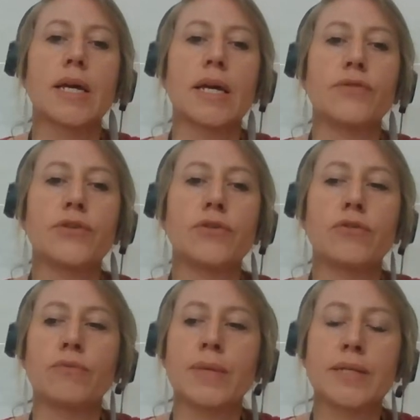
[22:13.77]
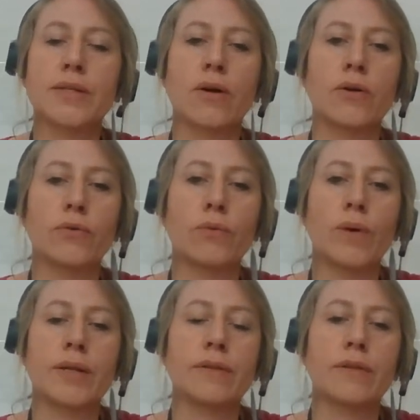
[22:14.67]
if you miss on
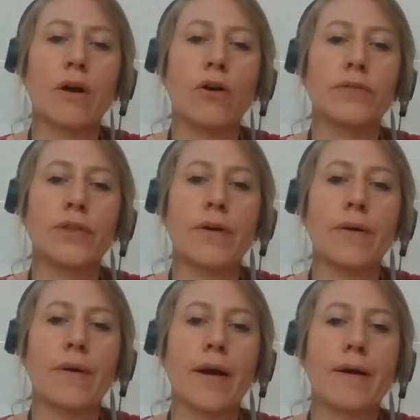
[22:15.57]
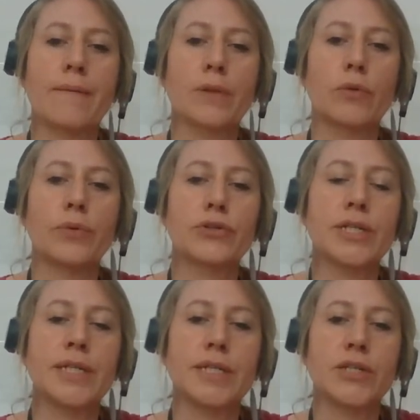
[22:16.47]
one of the
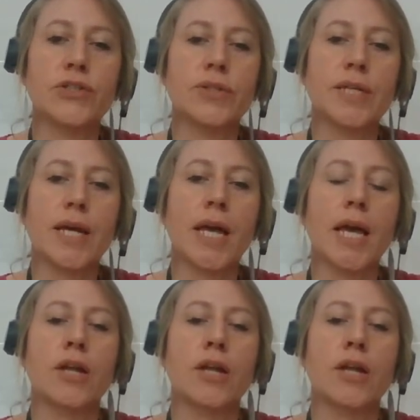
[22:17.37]
opportunities today.